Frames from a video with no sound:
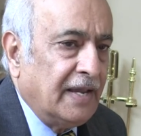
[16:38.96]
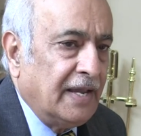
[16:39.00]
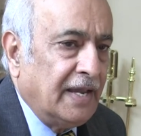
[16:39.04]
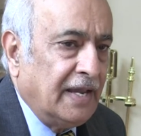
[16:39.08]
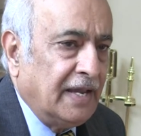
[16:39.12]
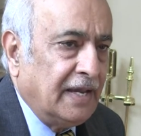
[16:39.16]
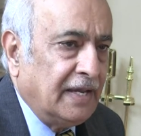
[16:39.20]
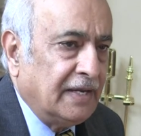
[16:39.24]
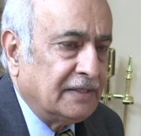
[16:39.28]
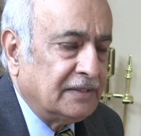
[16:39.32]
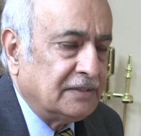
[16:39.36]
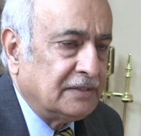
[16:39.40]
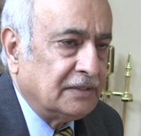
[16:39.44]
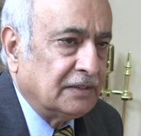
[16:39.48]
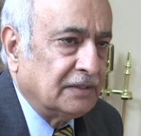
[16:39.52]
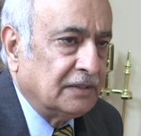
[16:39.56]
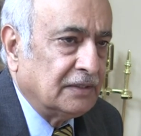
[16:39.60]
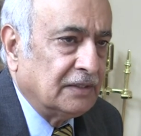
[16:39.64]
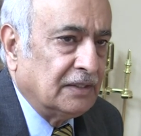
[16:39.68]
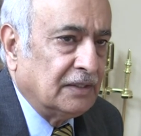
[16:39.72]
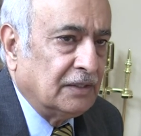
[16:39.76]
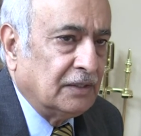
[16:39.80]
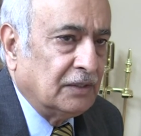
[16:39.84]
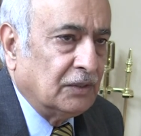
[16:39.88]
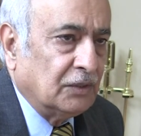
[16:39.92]
And
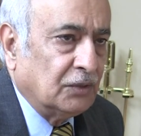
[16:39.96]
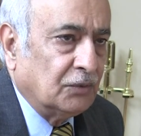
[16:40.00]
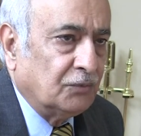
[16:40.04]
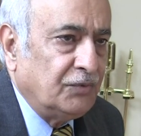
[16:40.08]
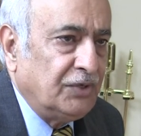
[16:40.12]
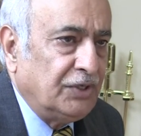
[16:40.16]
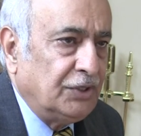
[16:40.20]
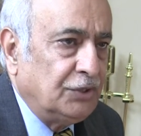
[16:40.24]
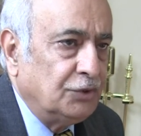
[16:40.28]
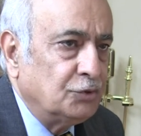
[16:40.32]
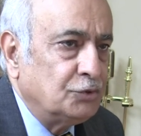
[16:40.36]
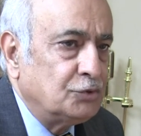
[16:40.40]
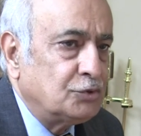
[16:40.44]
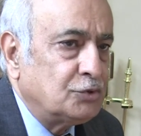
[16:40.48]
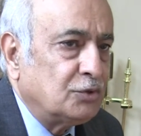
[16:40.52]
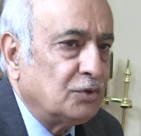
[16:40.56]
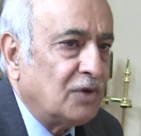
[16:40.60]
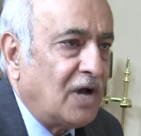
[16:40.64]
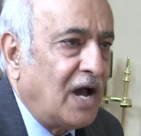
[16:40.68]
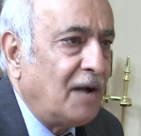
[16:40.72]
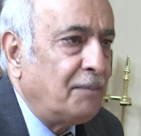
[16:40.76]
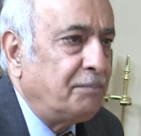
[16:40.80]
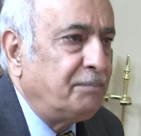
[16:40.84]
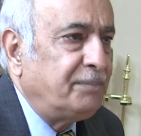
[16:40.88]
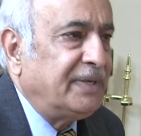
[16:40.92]
we used to
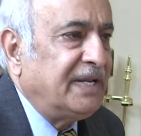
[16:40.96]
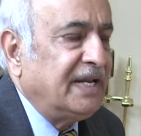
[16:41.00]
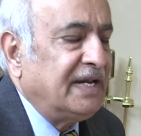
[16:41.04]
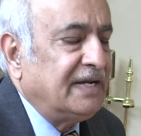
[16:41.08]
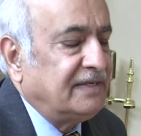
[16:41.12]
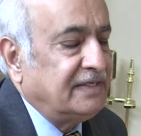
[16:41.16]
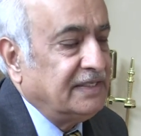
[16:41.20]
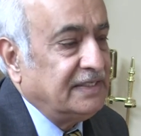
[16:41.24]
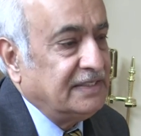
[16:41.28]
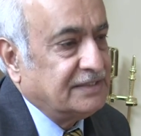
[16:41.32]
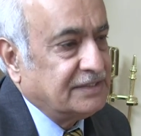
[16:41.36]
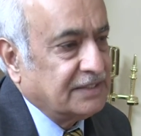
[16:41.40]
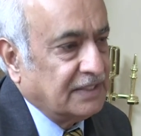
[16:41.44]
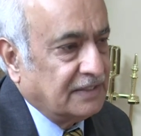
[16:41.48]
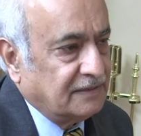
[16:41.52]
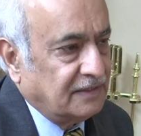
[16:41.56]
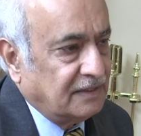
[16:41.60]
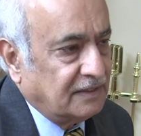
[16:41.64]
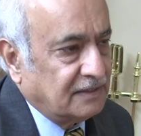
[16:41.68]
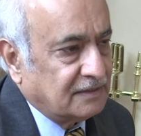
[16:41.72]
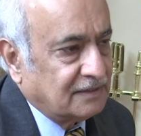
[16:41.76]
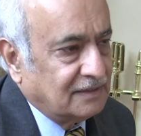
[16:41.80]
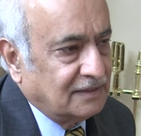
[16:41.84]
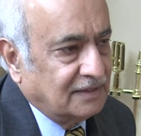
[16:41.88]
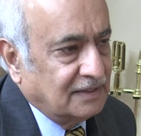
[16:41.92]
update each
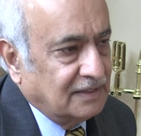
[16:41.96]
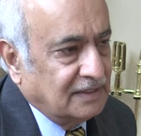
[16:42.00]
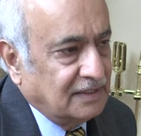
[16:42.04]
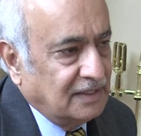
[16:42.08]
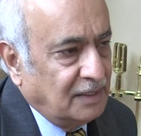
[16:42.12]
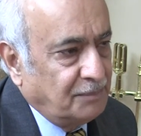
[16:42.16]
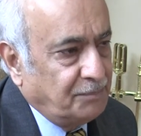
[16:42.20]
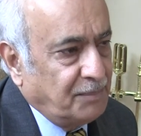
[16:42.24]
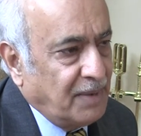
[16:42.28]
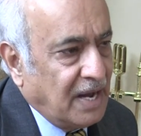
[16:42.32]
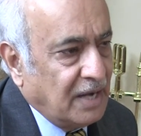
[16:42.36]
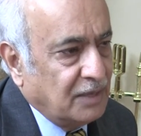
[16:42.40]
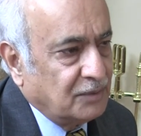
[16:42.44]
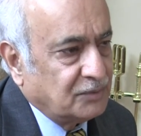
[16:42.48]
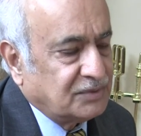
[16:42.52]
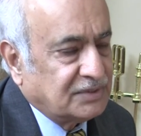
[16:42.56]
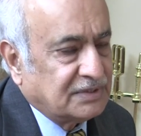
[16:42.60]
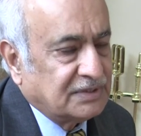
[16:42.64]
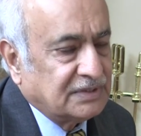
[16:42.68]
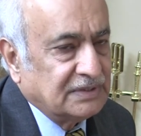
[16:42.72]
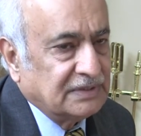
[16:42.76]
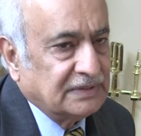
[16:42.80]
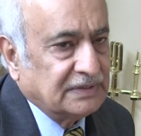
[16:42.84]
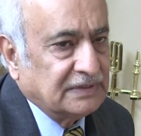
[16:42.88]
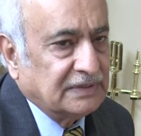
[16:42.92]
other
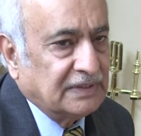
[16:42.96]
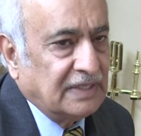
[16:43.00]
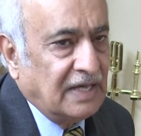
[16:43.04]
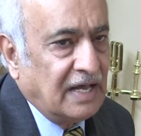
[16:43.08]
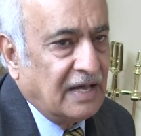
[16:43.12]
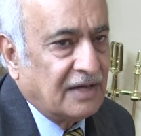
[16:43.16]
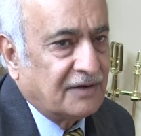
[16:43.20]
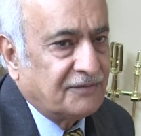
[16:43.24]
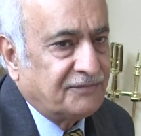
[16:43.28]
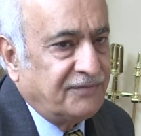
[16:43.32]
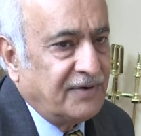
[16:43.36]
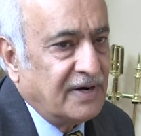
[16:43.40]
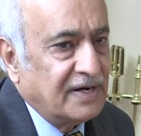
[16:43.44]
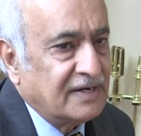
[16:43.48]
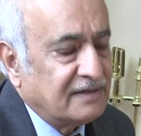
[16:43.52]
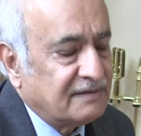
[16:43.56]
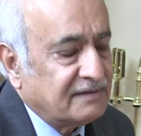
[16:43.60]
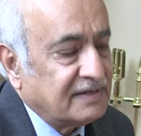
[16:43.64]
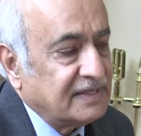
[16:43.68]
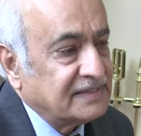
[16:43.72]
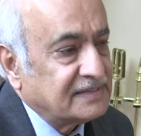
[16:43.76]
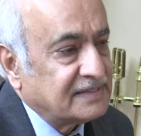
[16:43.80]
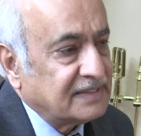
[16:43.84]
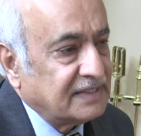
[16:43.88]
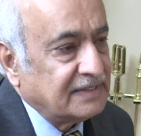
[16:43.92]
about our
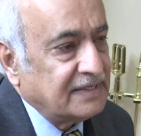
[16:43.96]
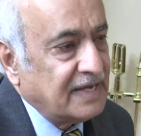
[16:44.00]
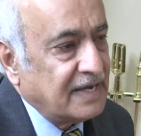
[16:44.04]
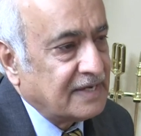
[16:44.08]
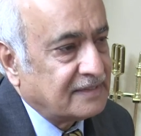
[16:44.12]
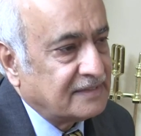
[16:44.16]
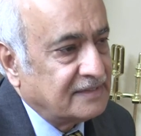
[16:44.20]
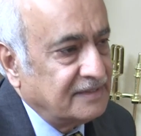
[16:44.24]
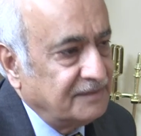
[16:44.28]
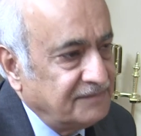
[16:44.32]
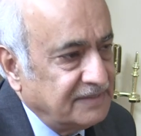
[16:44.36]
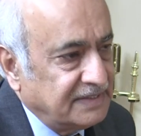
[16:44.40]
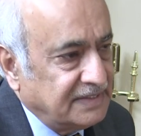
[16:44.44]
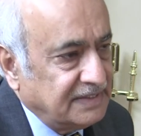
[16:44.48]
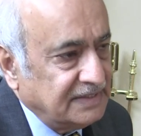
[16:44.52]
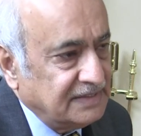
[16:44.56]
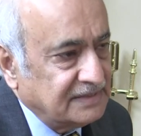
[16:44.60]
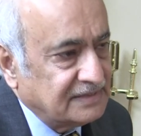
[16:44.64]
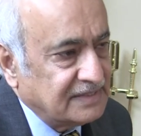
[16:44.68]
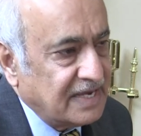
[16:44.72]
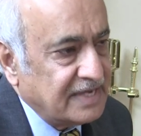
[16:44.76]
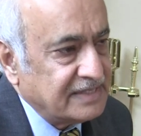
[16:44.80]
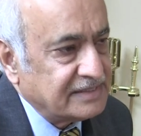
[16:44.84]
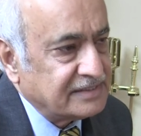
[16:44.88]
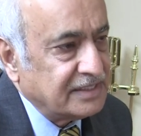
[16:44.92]
fundraising
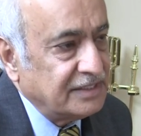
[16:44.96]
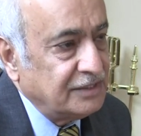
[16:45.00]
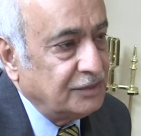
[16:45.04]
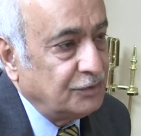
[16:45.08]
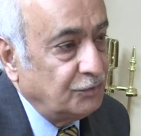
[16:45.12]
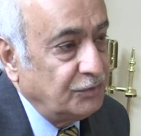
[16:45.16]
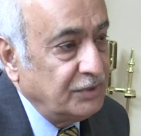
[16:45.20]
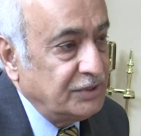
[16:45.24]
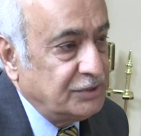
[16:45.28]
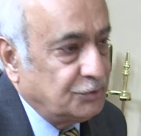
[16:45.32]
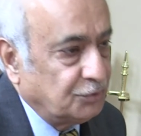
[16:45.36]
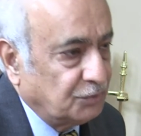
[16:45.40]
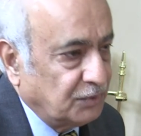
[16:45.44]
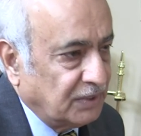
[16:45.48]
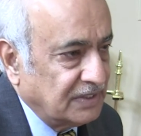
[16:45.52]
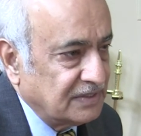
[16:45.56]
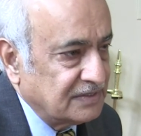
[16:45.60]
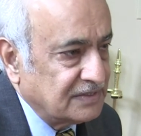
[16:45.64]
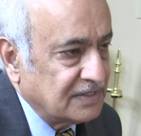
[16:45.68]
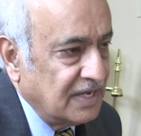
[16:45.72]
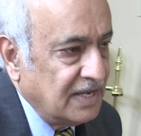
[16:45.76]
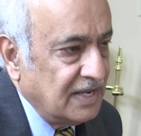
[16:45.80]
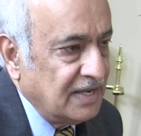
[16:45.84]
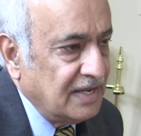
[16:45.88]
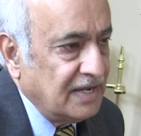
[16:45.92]
activities as
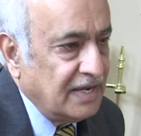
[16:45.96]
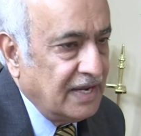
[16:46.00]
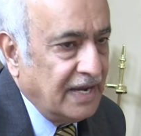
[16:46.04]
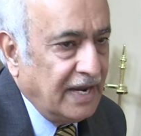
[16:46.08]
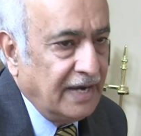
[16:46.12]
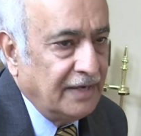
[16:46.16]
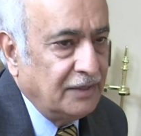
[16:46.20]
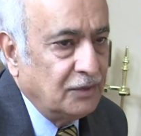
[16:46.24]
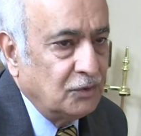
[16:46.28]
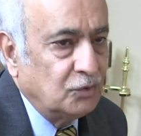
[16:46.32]
individuals and